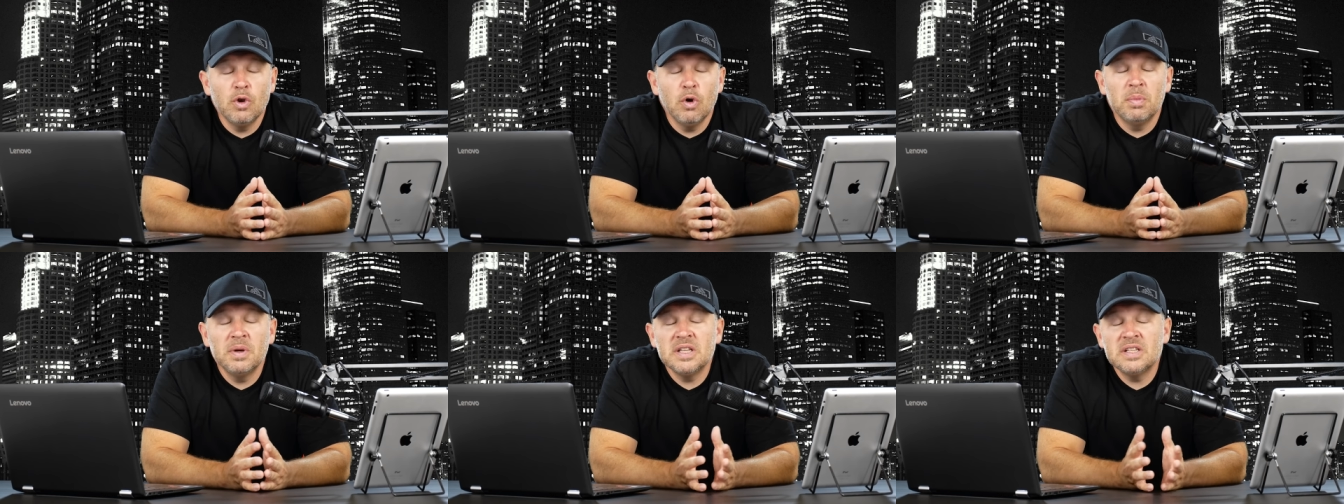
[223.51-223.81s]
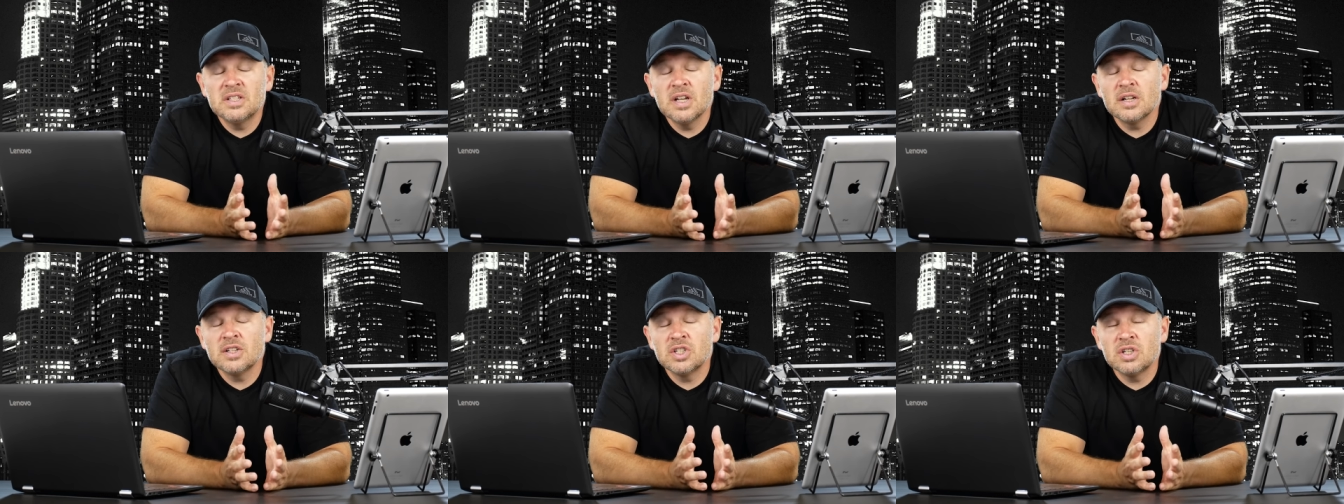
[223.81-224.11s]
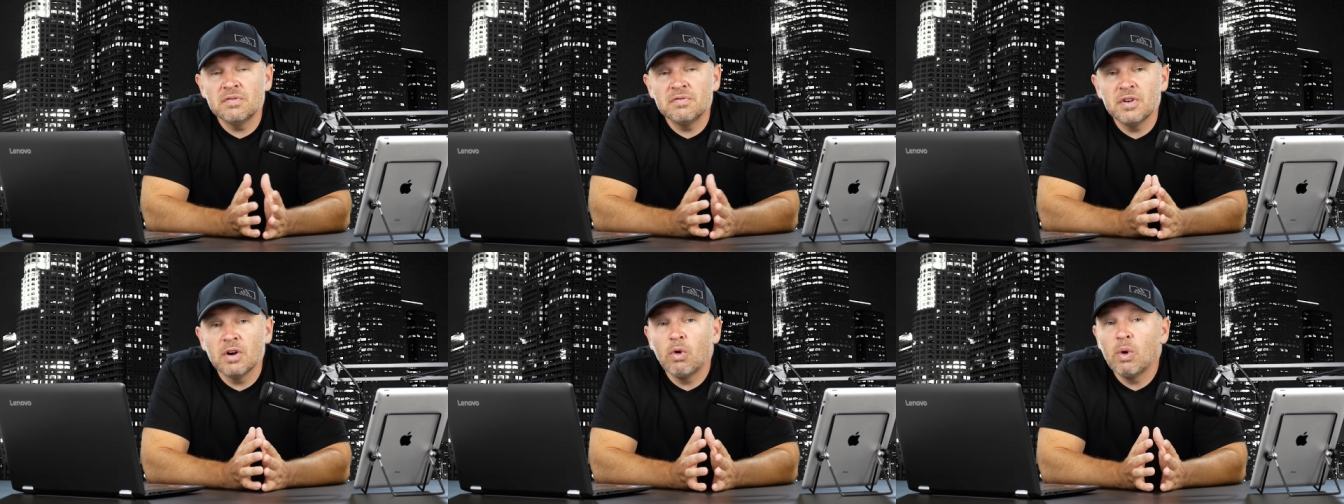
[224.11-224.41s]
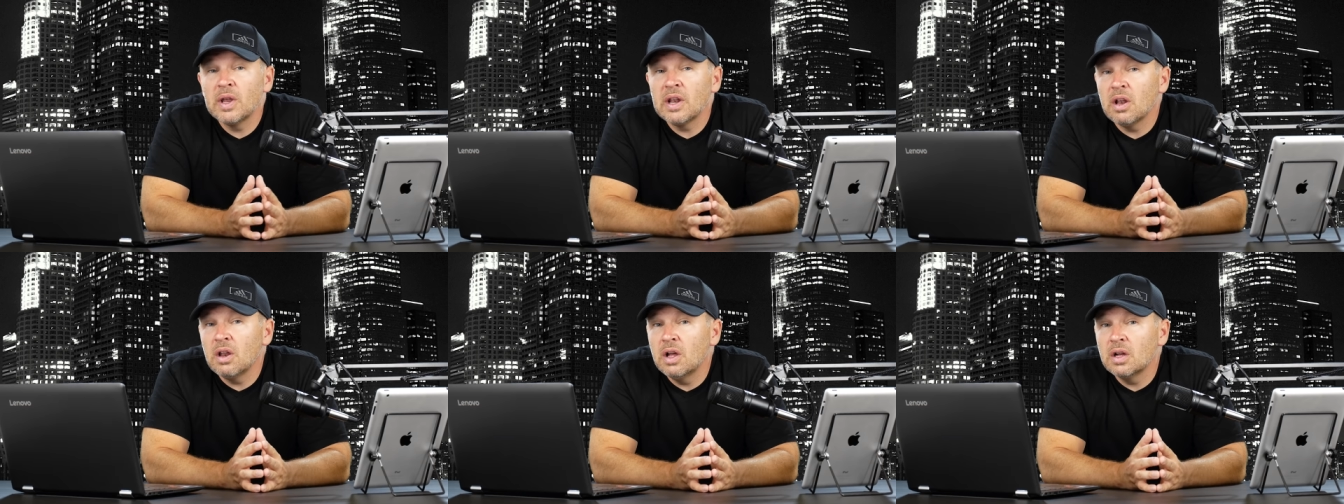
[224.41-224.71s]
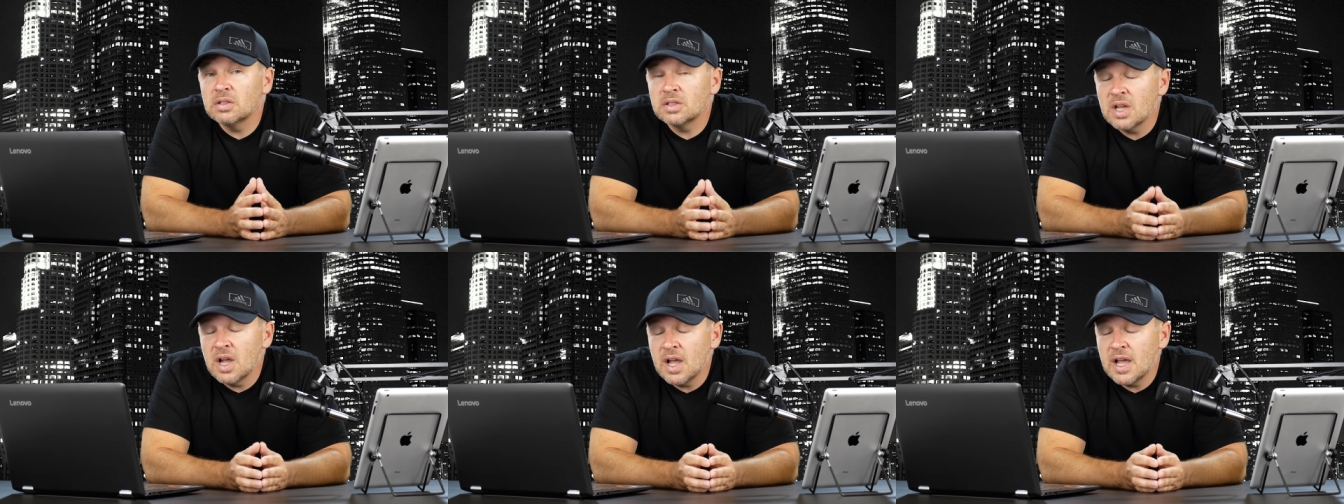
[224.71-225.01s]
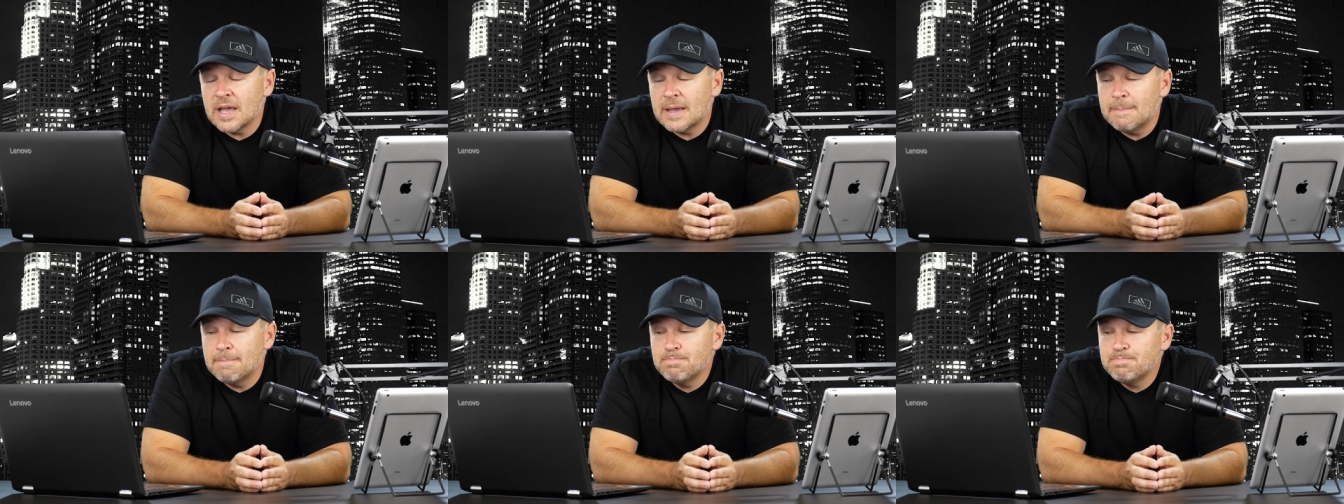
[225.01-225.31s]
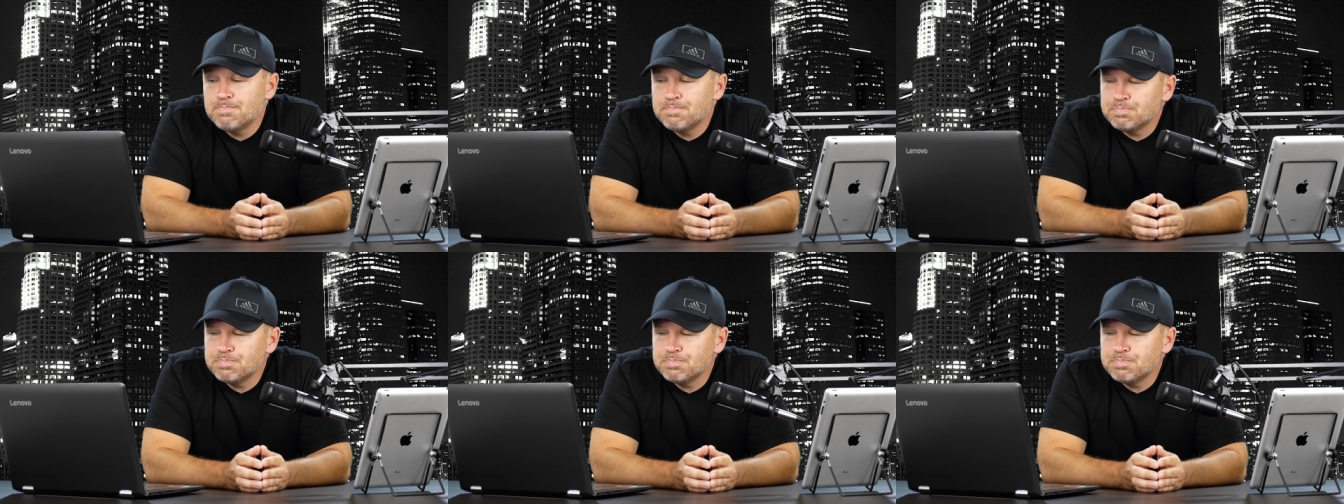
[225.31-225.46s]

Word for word: Nobody touched it for quite a long time.